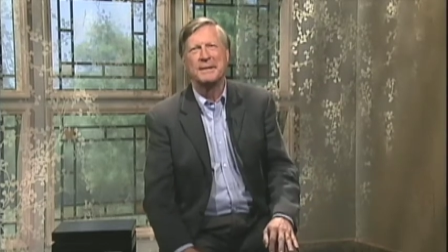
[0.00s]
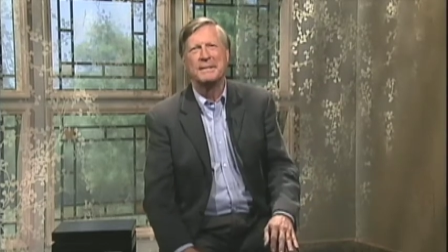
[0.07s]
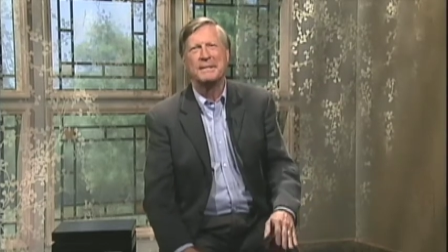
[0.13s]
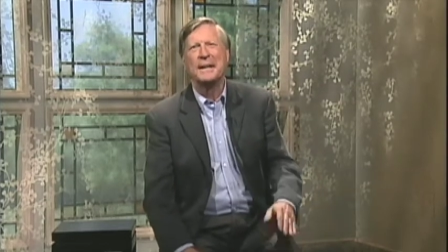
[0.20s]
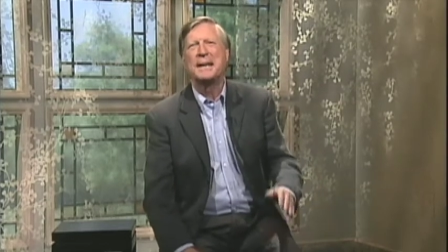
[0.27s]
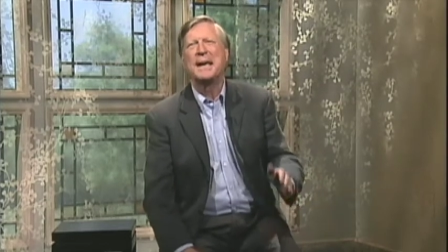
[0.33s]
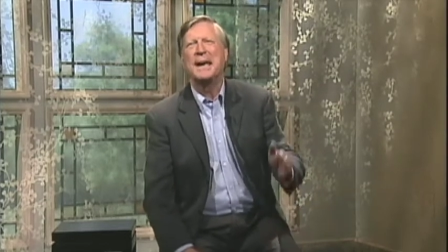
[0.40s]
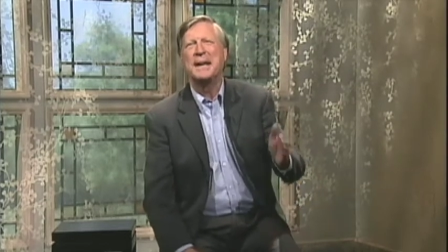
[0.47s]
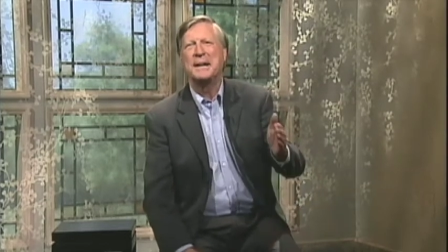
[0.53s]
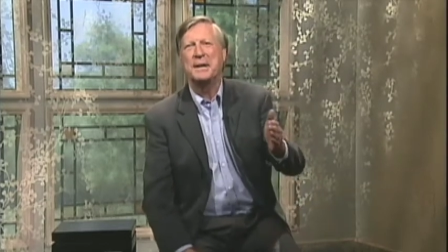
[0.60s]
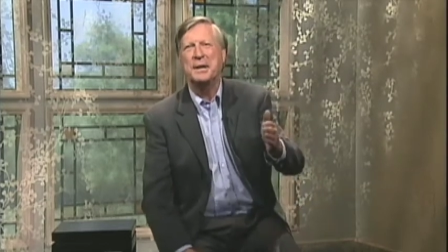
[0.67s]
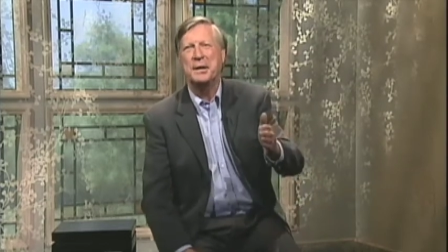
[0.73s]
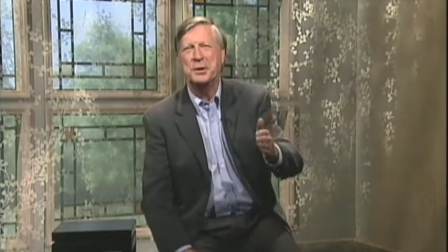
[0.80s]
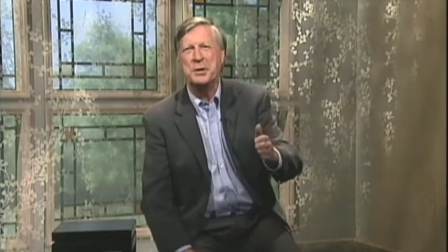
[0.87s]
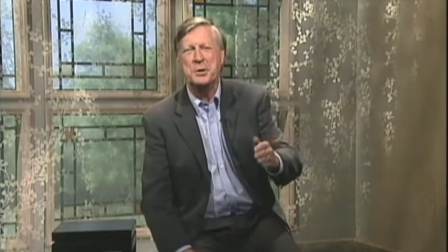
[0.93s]
They can't
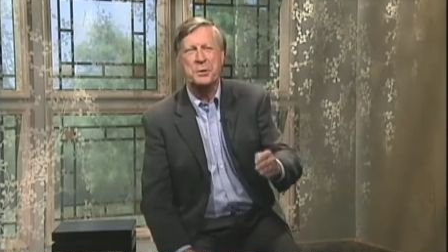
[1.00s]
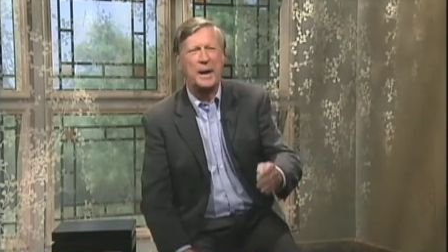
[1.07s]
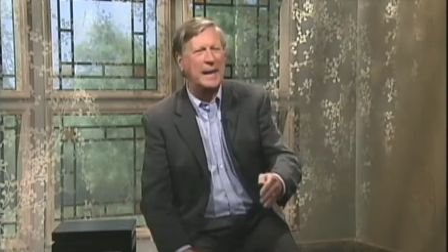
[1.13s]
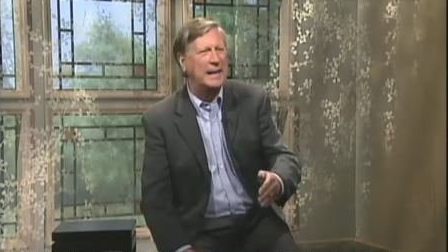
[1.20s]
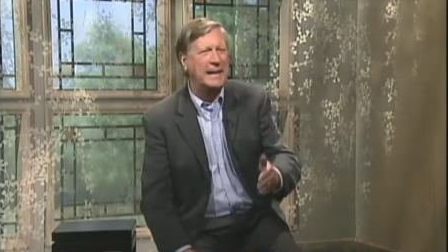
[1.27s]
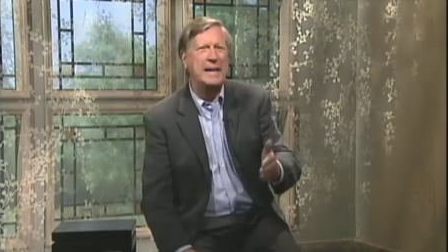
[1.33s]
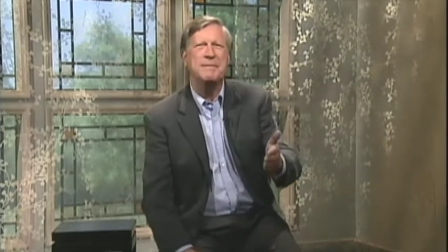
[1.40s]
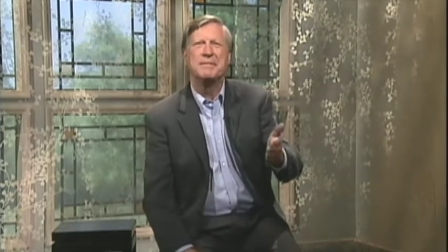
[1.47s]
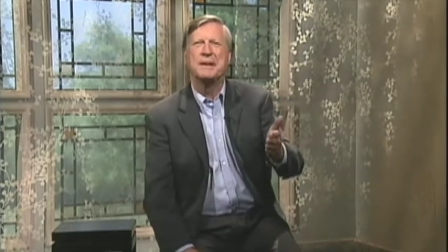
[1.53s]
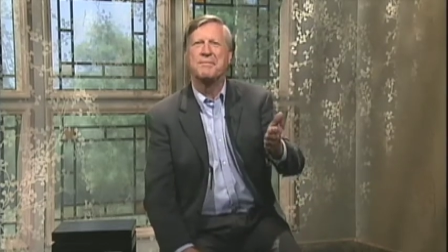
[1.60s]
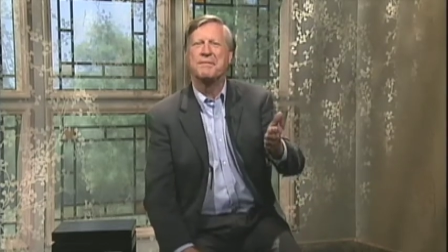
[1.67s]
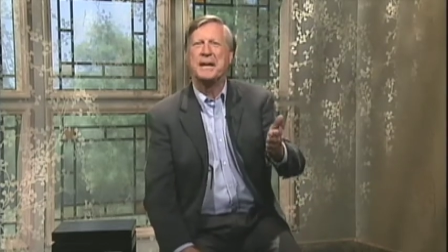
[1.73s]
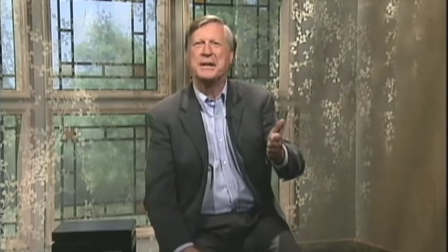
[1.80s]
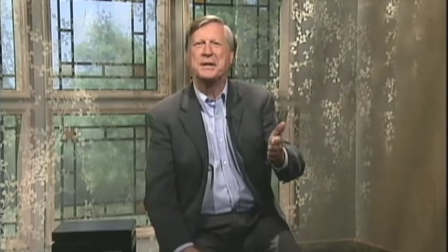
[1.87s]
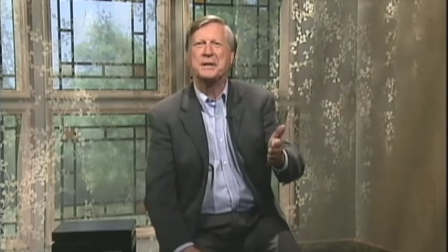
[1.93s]
hear you, and even if
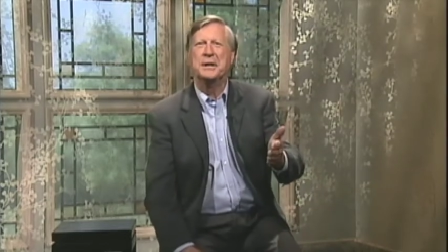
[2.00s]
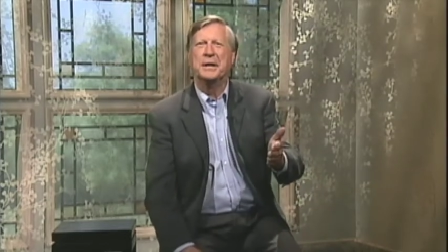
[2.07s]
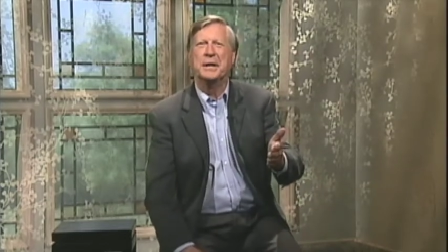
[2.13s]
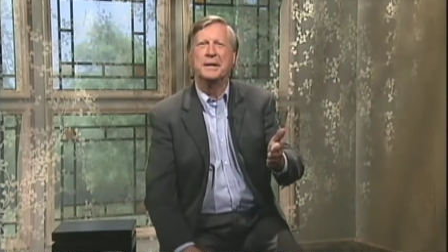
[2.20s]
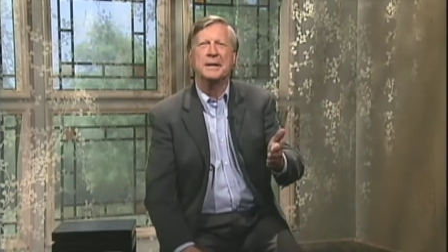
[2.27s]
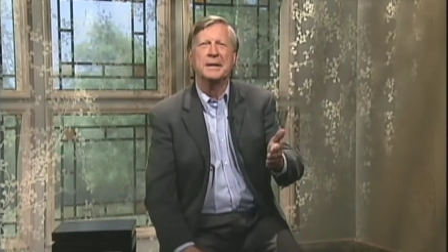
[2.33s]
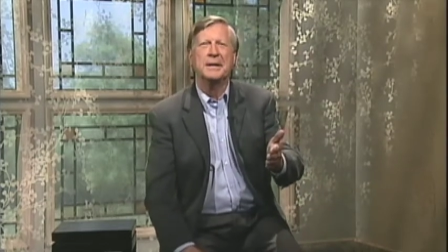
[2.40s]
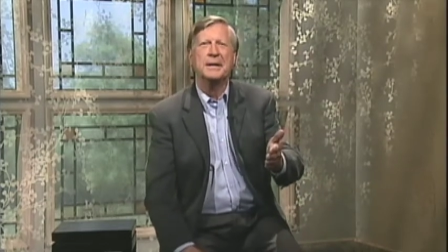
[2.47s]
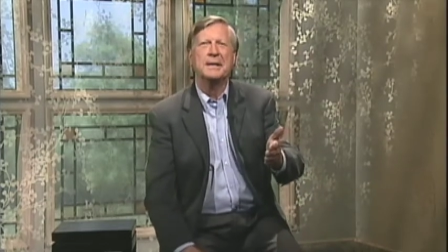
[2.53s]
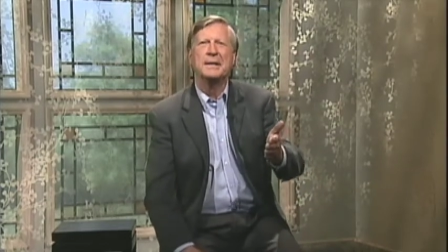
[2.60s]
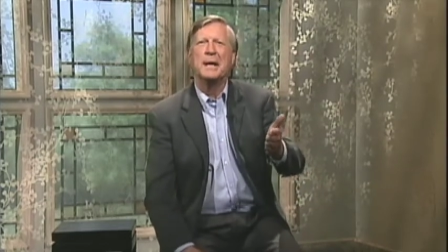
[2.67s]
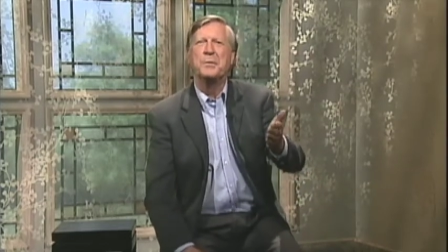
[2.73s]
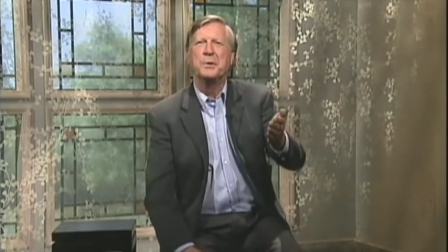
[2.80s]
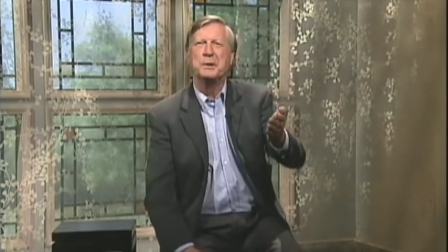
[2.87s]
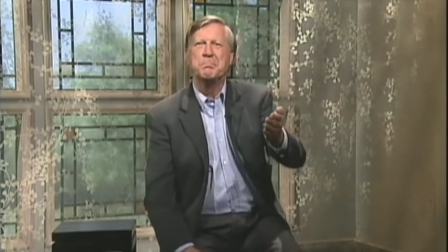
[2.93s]
they could,
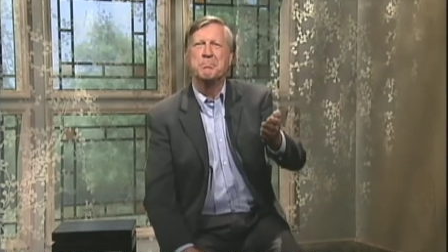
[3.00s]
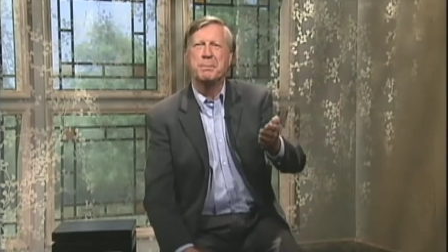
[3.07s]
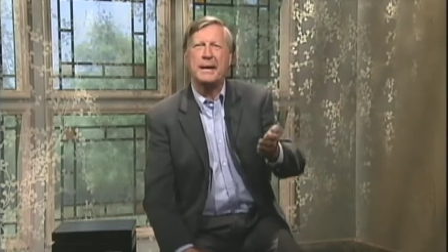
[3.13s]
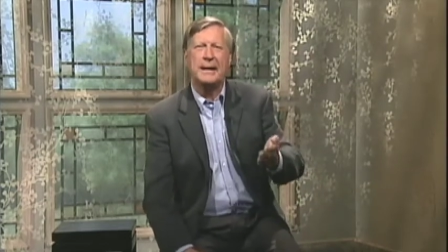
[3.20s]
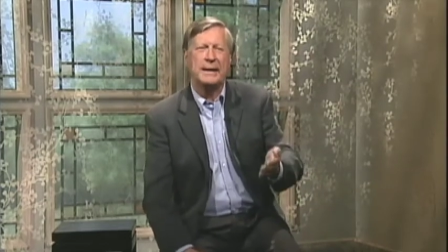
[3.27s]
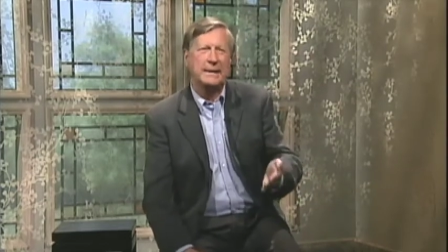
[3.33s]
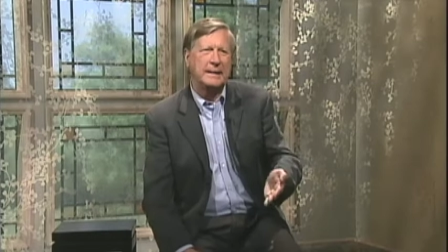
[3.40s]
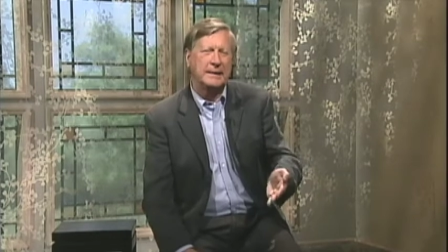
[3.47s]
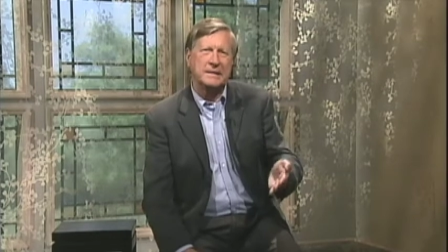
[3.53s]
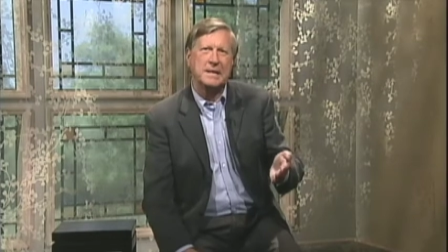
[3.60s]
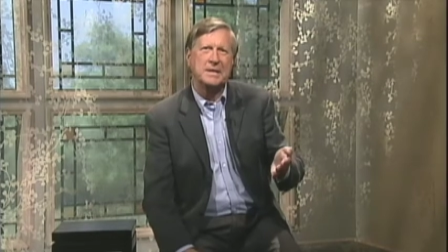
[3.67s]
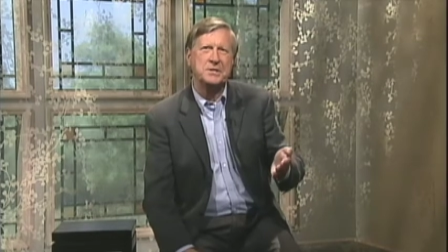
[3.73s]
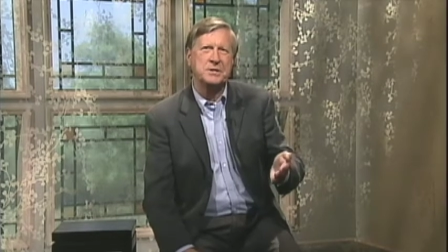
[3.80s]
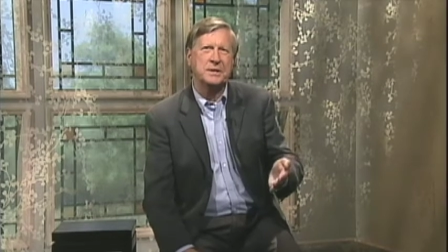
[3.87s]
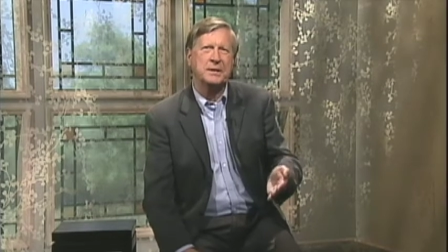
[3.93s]
they wouldn't pay any
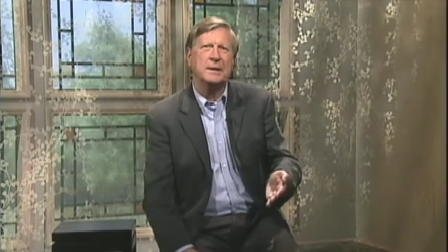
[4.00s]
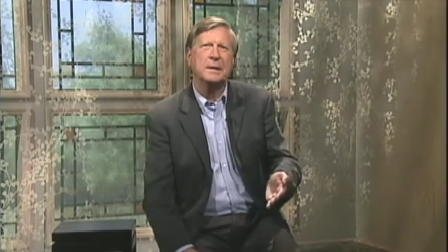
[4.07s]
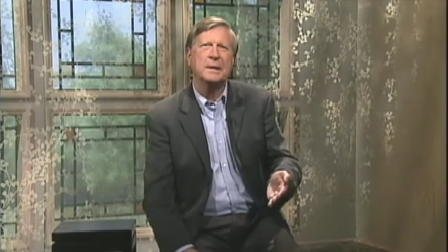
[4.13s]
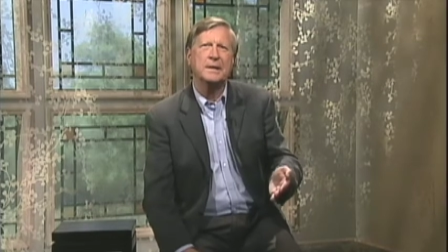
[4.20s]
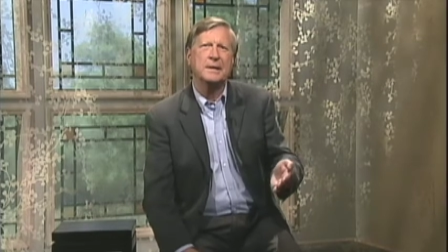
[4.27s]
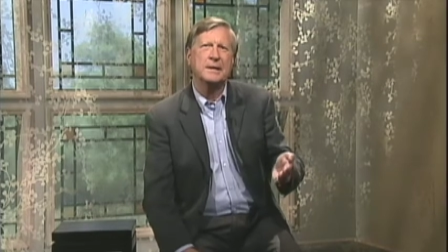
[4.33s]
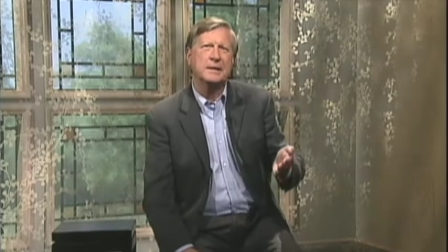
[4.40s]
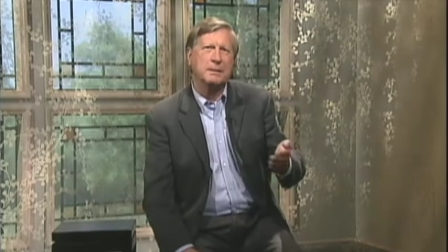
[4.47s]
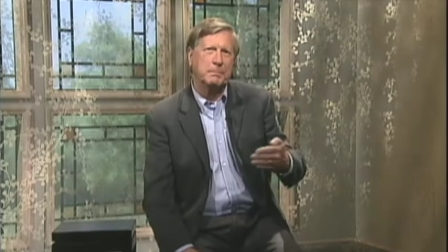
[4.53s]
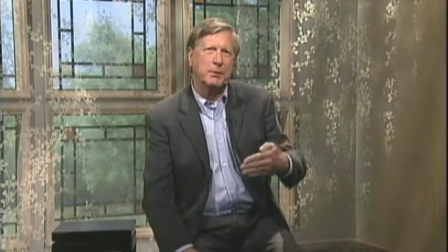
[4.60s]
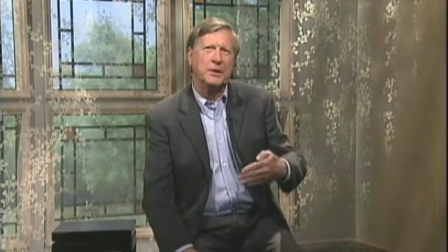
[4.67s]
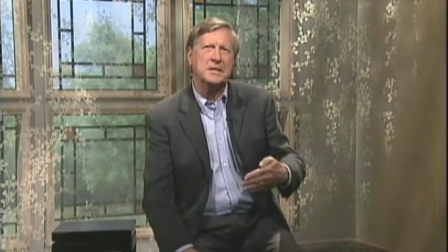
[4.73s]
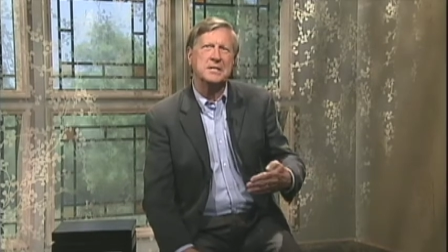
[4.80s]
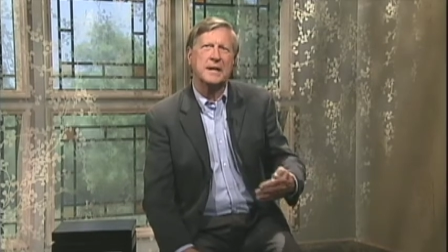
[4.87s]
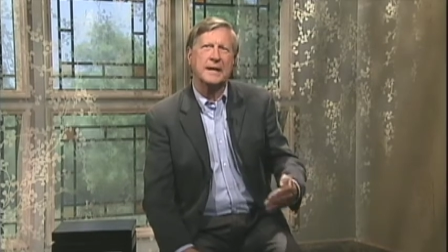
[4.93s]
attention to
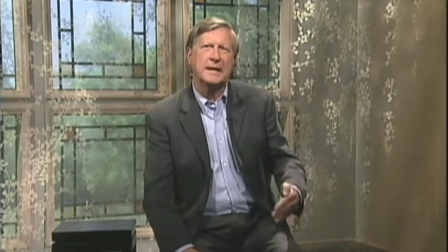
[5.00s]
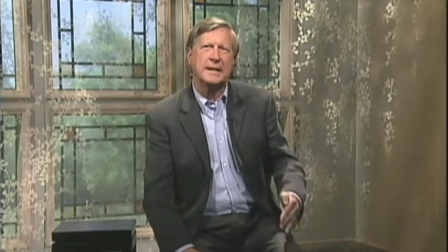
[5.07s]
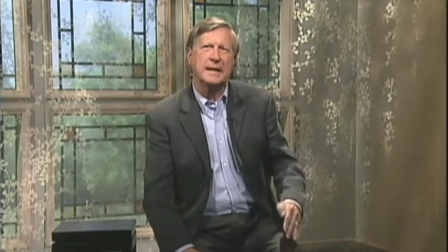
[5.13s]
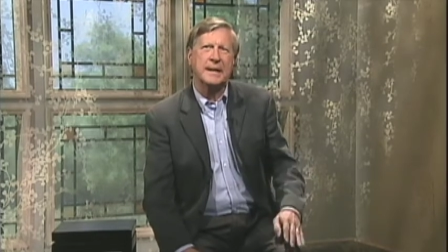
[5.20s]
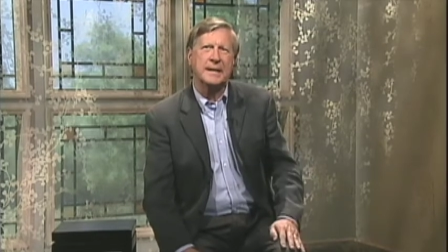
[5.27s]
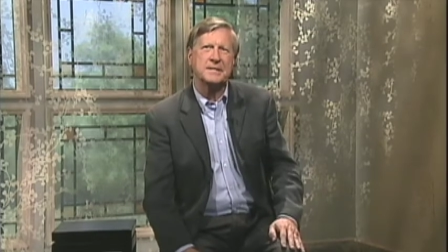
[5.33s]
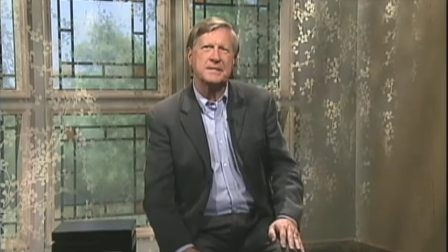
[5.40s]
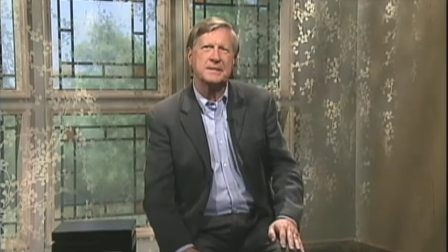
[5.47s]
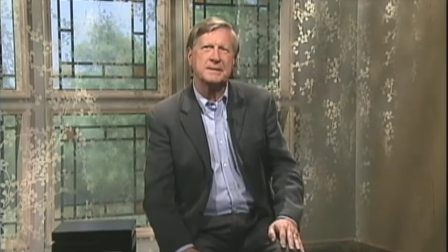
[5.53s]
boys like us.